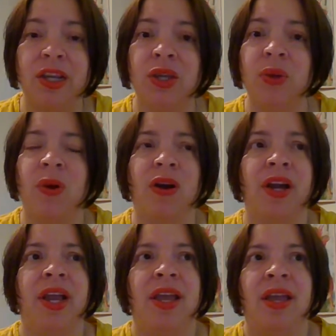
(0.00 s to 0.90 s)
you
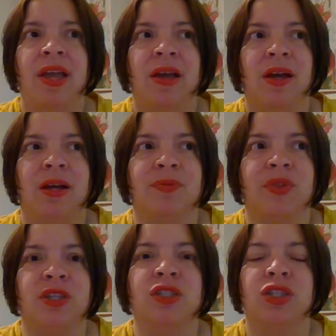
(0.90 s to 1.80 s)
are
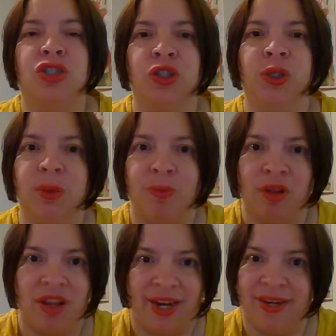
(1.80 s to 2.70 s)
in such a good
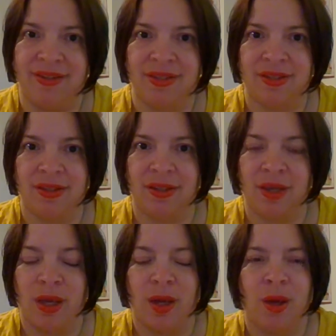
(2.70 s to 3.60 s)
place,
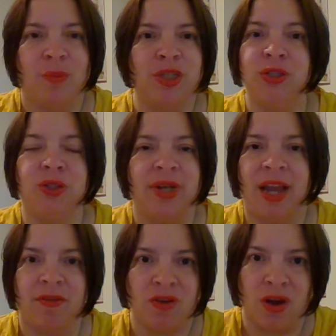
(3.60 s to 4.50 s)
but you don't
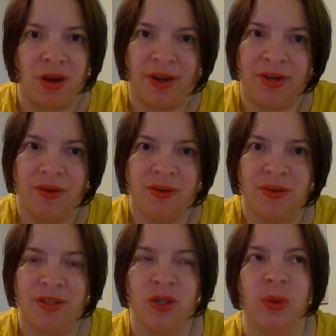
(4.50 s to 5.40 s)
have God.
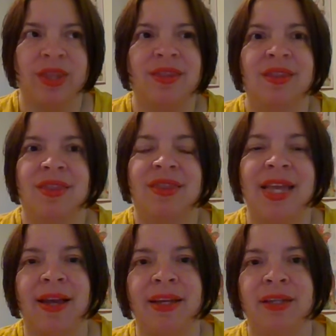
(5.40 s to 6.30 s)
So
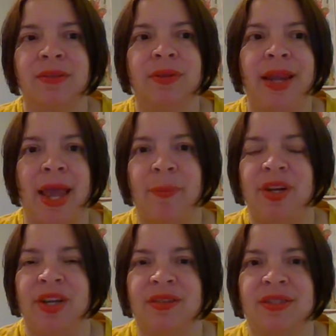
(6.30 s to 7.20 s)
that
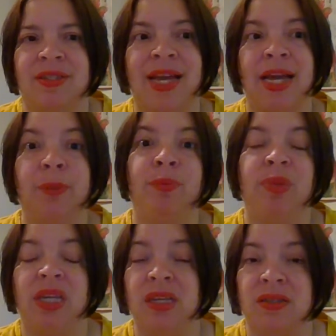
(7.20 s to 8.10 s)
happiness, that
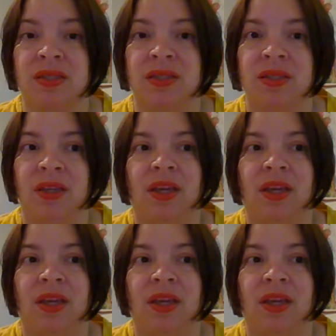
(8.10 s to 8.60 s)
peace